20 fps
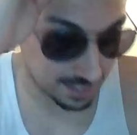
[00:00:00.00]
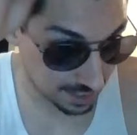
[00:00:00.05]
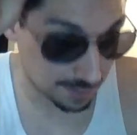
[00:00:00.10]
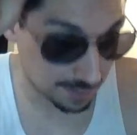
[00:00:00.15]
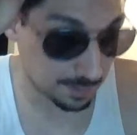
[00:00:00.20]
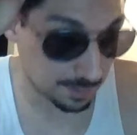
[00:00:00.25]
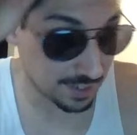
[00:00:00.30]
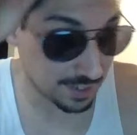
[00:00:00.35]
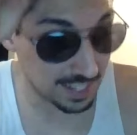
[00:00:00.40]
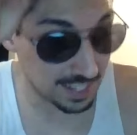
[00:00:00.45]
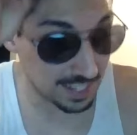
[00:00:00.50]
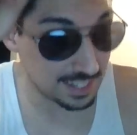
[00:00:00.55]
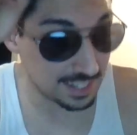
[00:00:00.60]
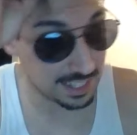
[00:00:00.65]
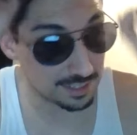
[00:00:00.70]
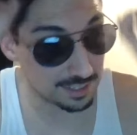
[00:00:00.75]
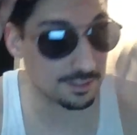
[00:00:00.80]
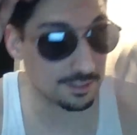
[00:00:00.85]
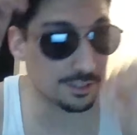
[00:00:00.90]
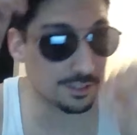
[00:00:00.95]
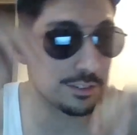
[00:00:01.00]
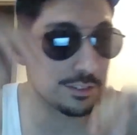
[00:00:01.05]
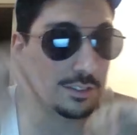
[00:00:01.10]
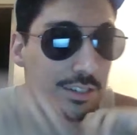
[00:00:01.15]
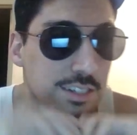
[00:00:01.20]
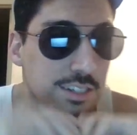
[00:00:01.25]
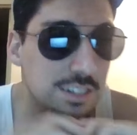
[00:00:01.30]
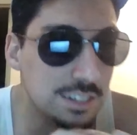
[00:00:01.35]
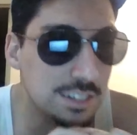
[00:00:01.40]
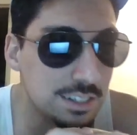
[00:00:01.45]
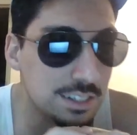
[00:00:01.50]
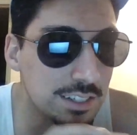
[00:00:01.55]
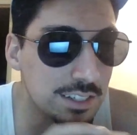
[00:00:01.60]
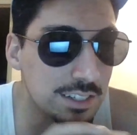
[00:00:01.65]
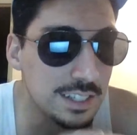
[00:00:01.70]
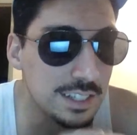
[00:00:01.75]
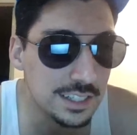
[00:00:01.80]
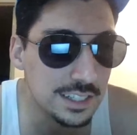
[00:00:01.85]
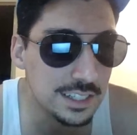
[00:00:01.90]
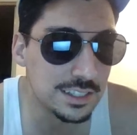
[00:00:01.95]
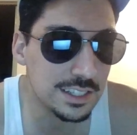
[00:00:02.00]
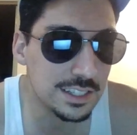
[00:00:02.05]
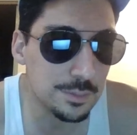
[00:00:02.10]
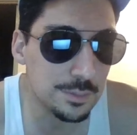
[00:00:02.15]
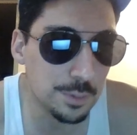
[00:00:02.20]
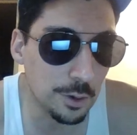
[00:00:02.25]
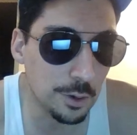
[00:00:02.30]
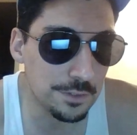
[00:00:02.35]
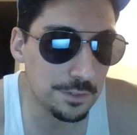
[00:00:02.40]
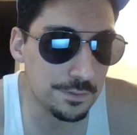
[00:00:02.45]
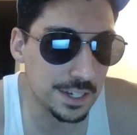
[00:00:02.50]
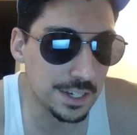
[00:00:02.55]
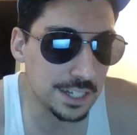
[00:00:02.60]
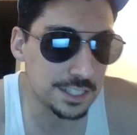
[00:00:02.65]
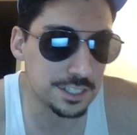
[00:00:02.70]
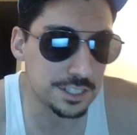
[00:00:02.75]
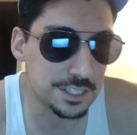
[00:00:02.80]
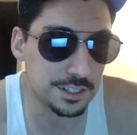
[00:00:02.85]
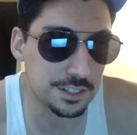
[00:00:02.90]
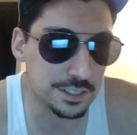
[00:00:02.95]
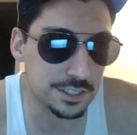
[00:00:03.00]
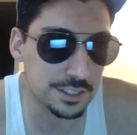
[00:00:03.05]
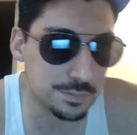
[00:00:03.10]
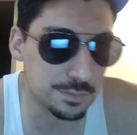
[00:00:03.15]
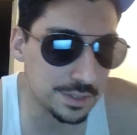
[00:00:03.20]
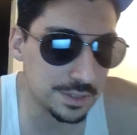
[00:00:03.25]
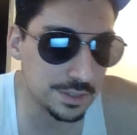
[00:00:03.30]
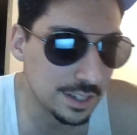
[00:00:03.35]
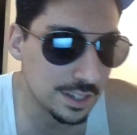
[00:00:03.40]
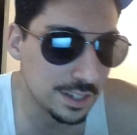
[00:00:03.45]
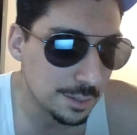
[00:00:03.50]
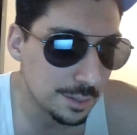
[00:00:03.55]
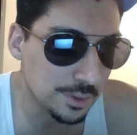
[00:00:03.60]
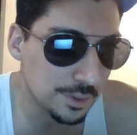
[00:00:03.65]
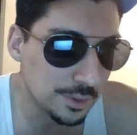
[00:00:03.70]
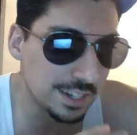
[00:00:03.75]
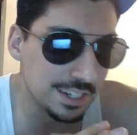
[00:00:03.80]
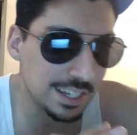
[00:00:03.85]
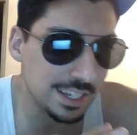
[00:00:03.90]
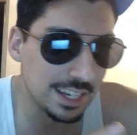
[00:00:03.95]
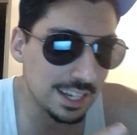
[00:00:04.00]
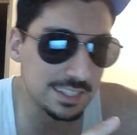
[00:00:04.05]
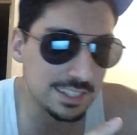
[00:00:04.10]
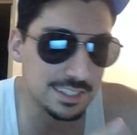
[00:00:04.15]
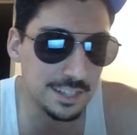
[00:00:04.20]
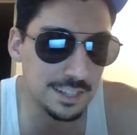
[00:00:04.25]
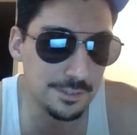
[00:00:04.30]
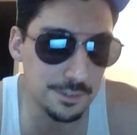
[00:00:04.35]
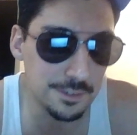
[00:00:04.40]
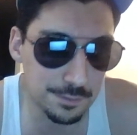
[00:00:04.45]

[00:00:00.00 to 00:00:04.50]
Miranda, I don't know. They're both finishers. Miranda has 7